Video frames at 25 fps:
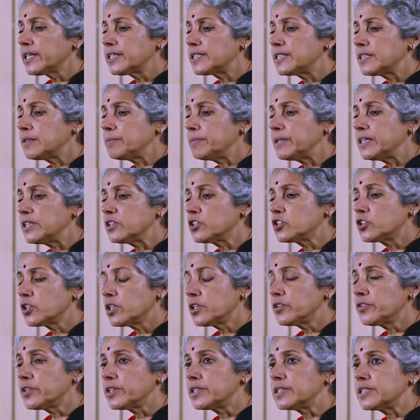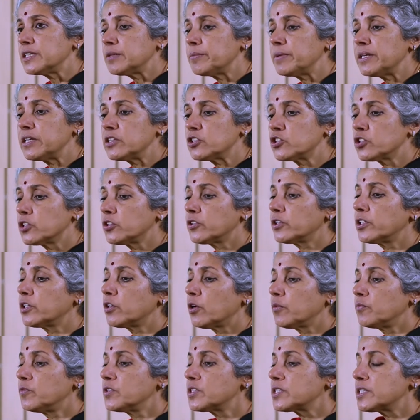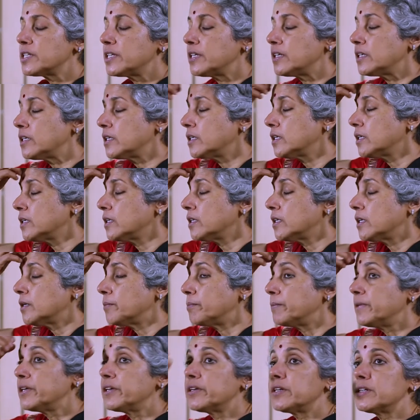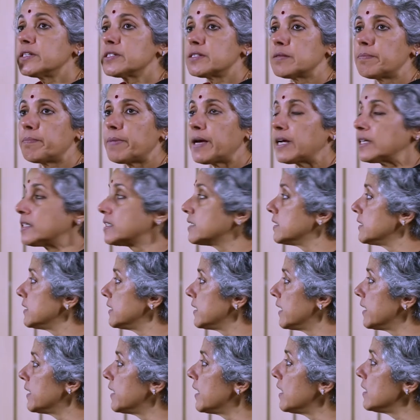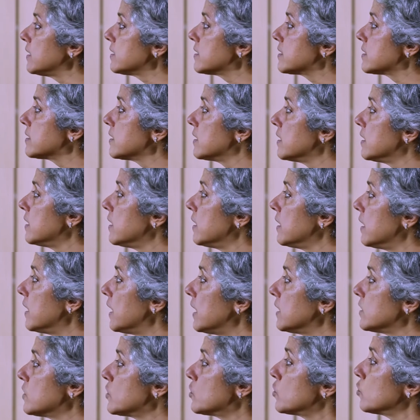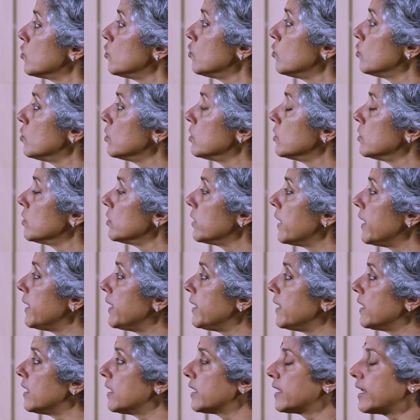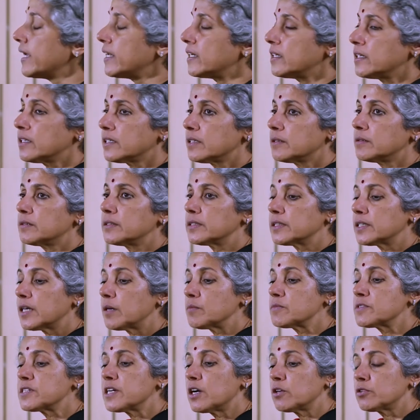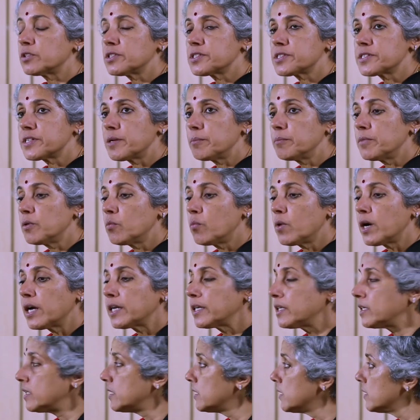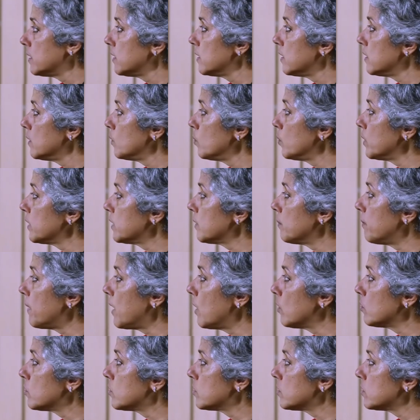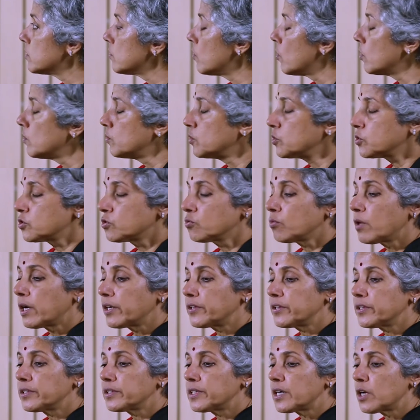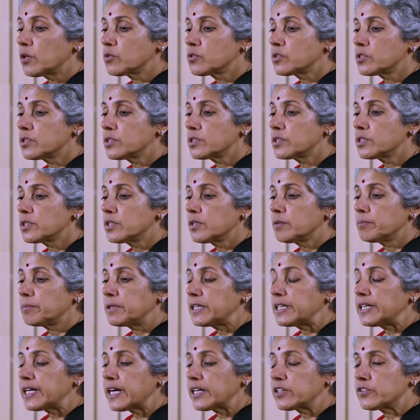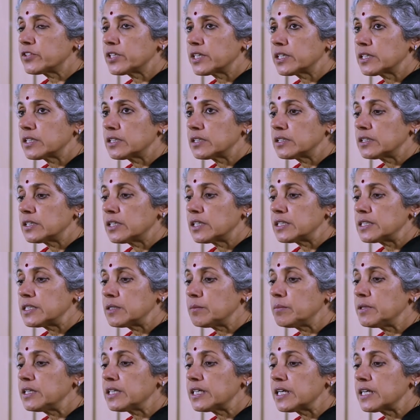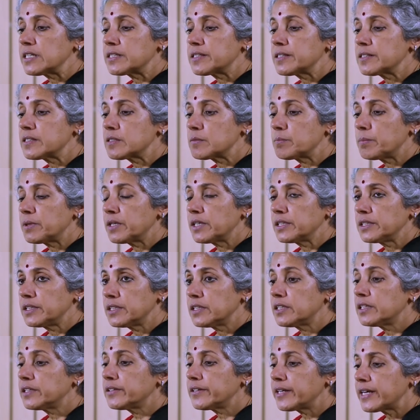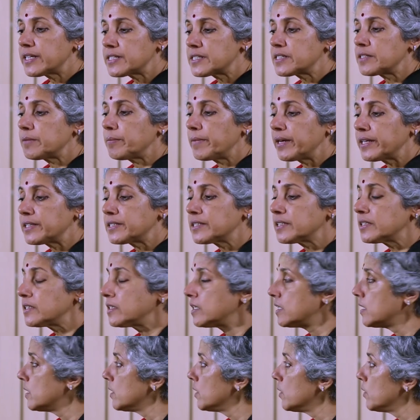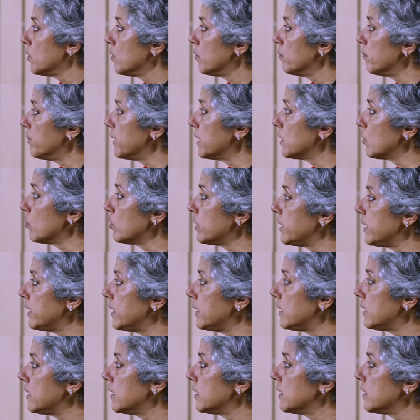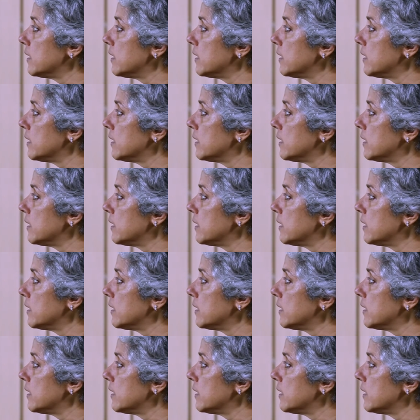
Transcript: at T B in children, T B in children obviously mirrors the pattern in adults, and so India again comes out as number one with about almost two hundred thousand pediatric T B cases per year estimated, but only